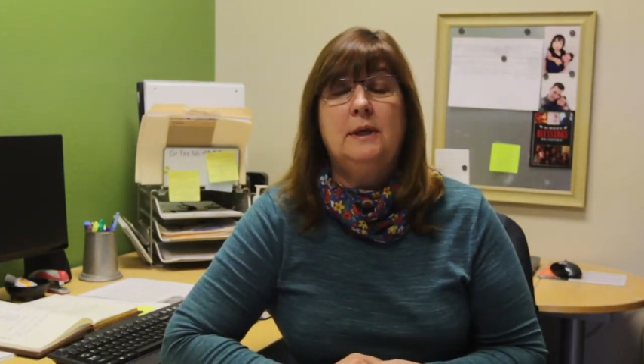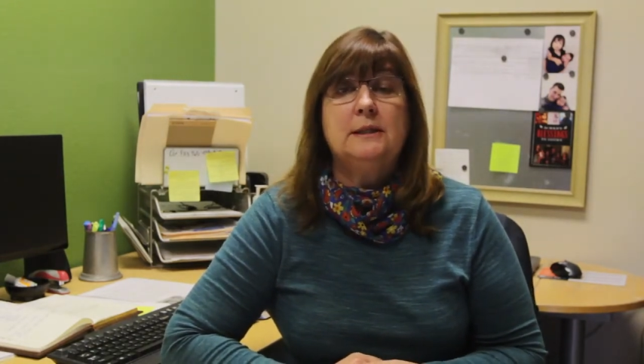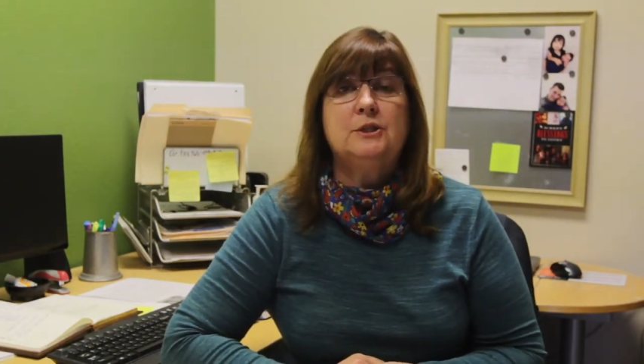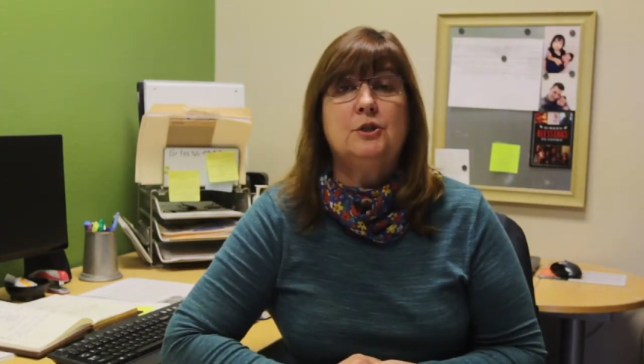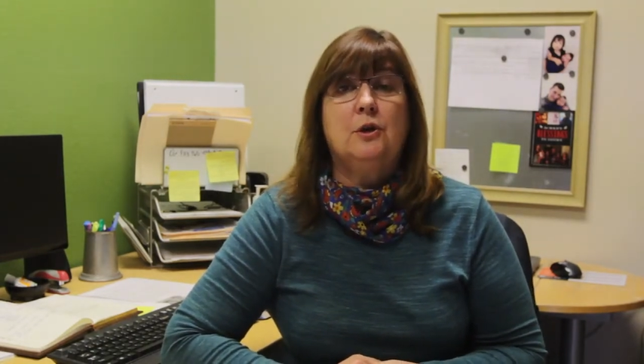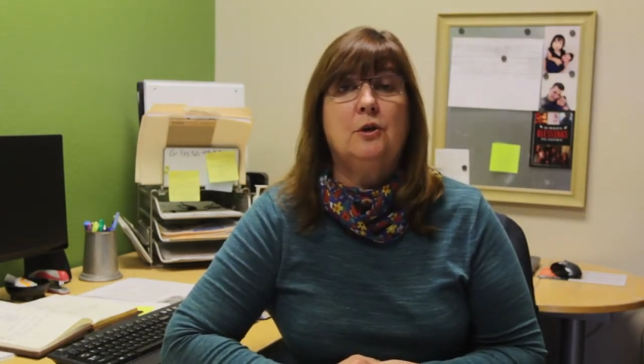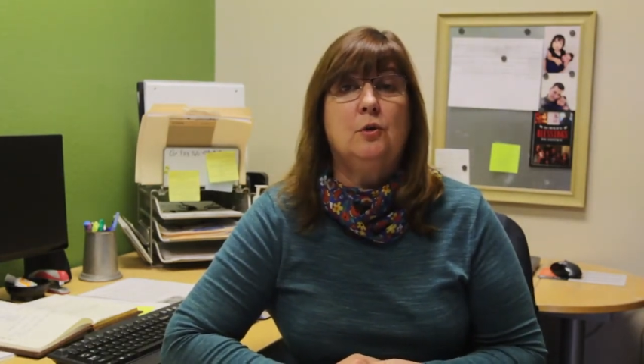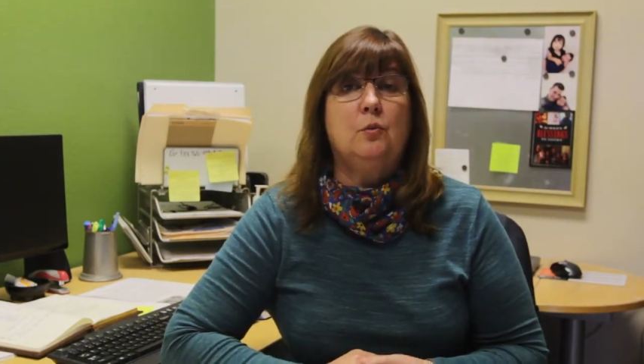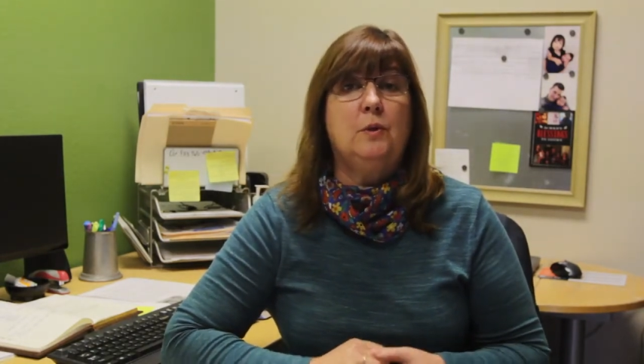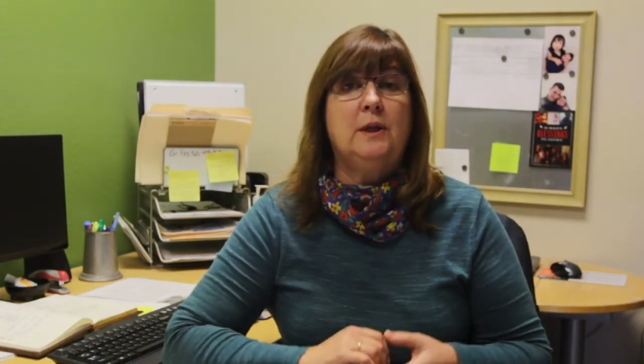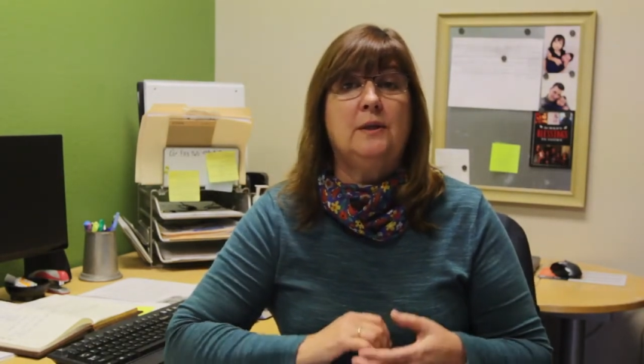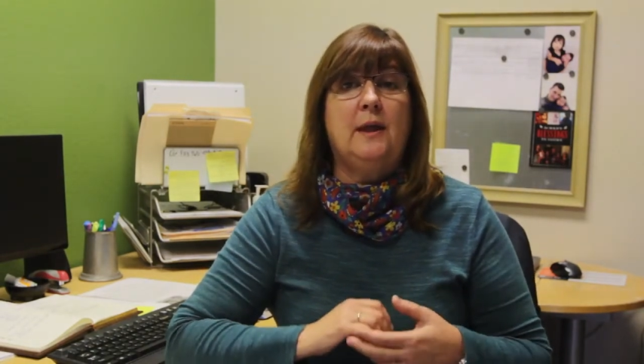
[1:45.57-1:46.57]
get
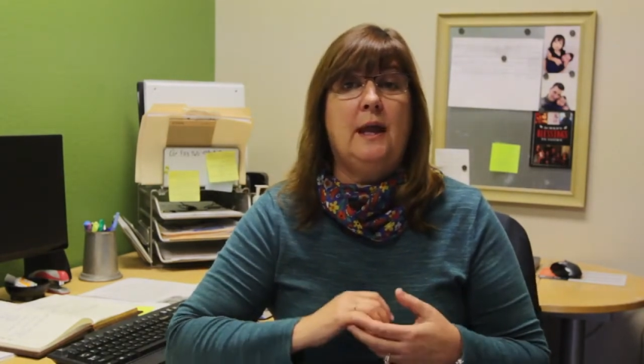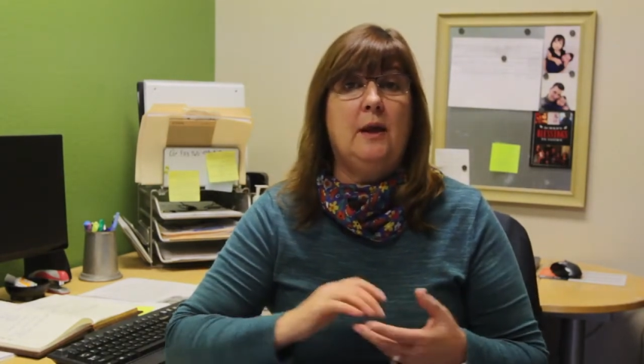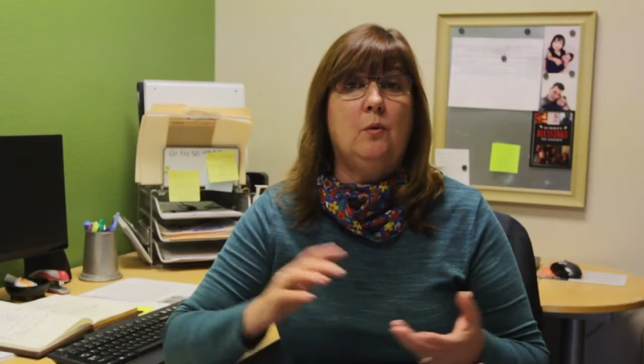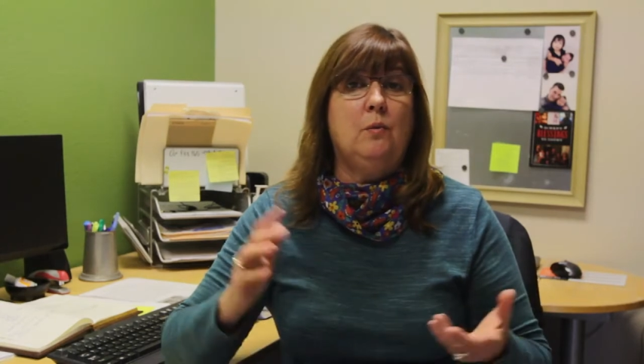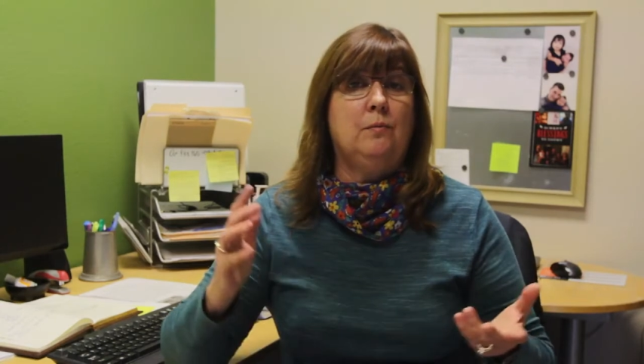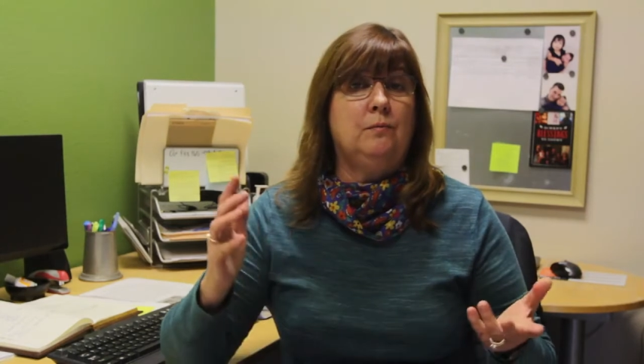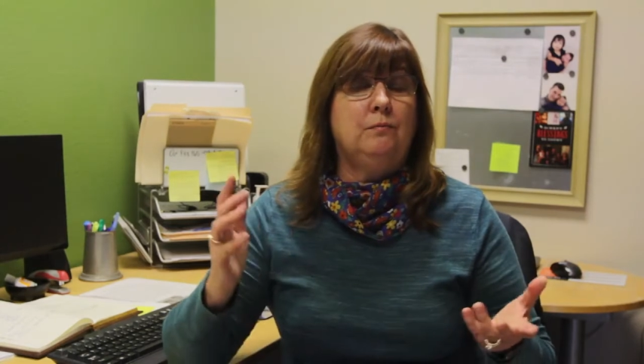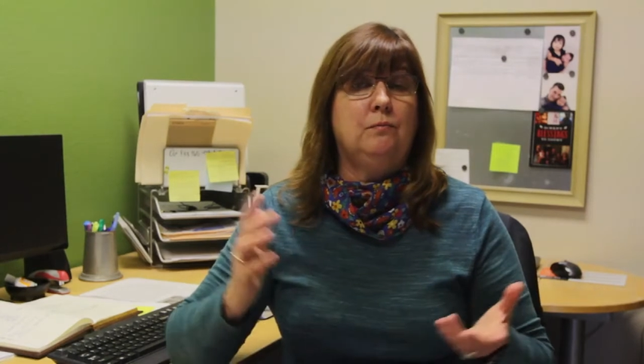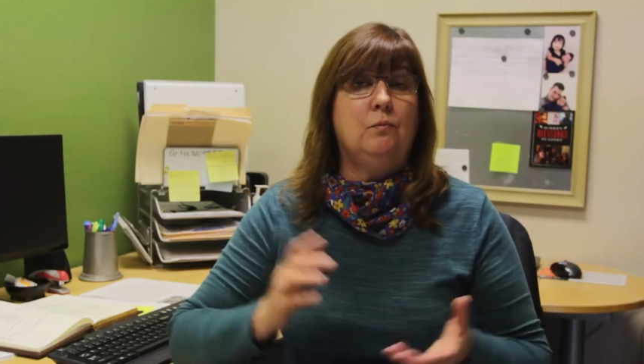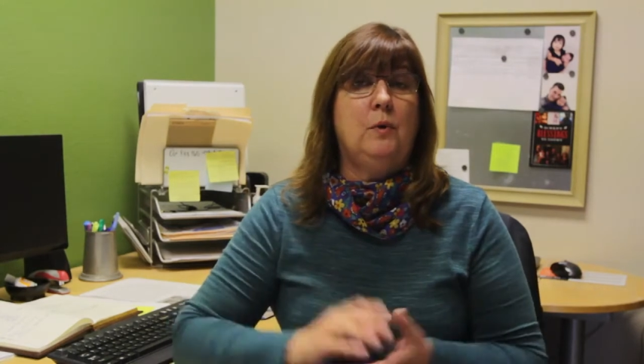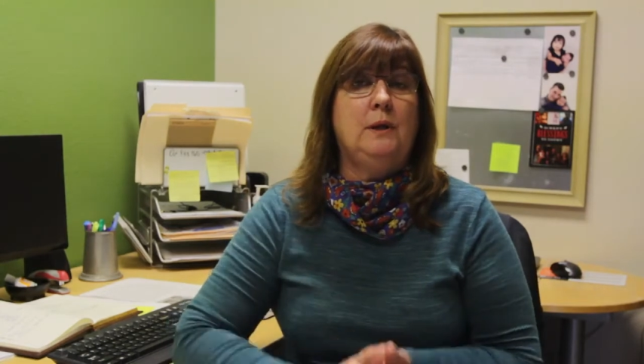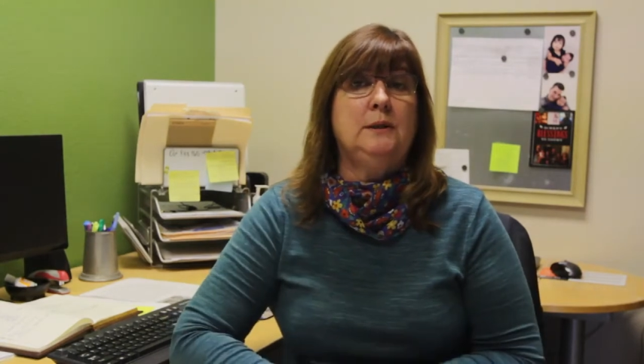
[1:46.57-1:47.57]
started with a
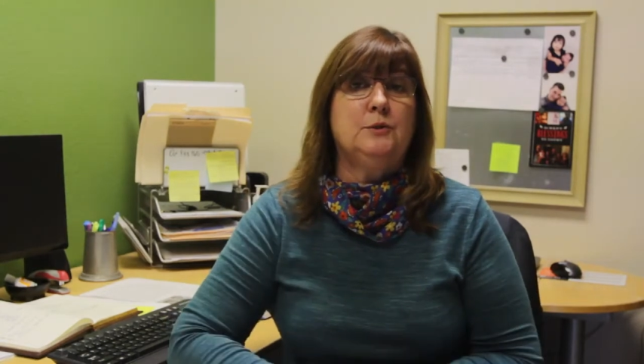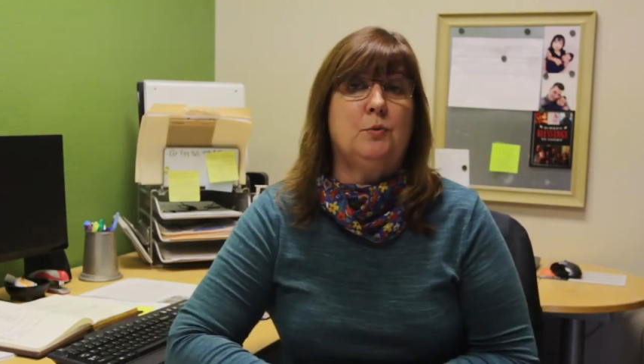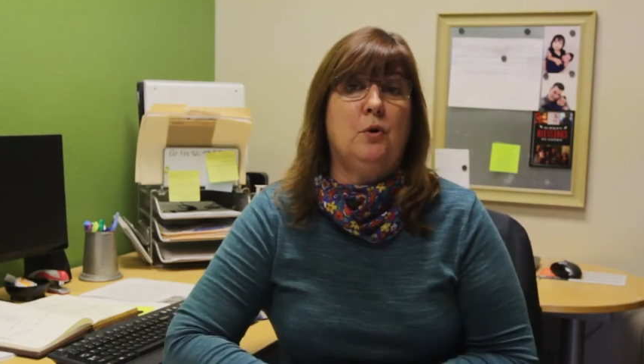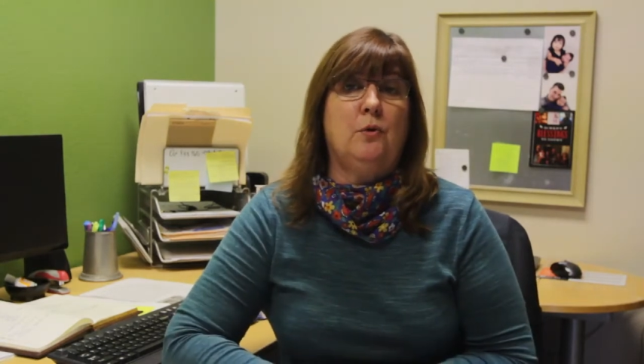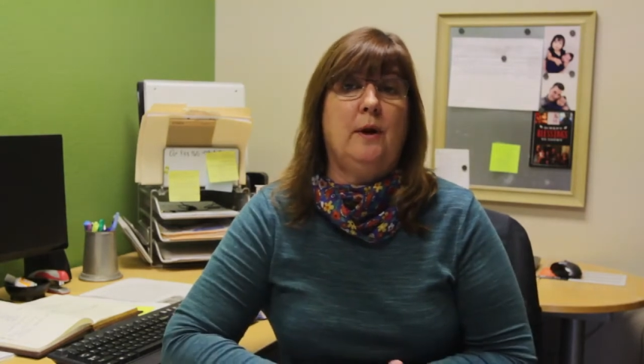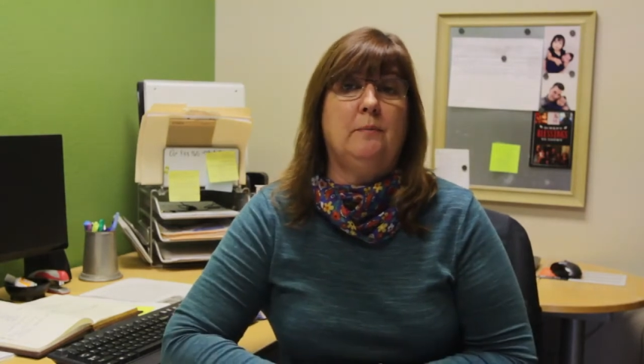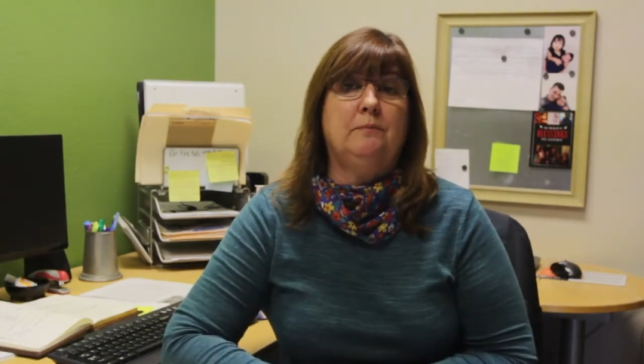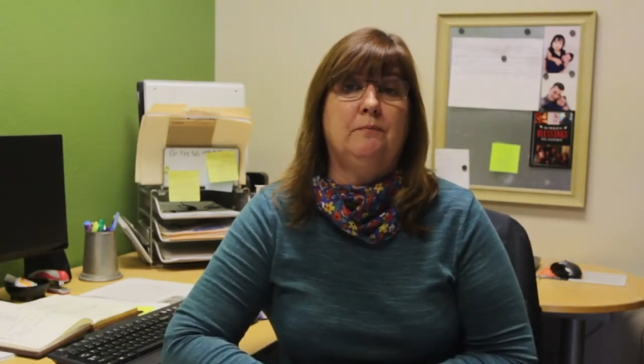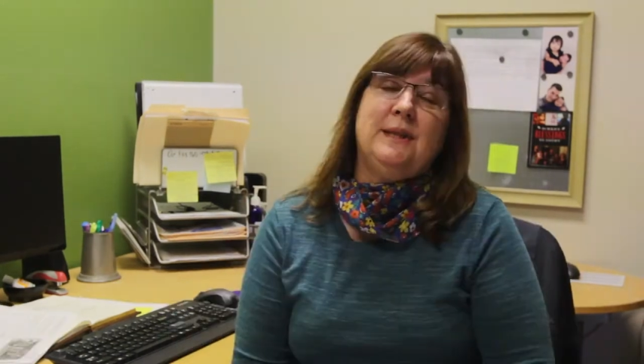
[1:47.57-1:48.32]
wellness program.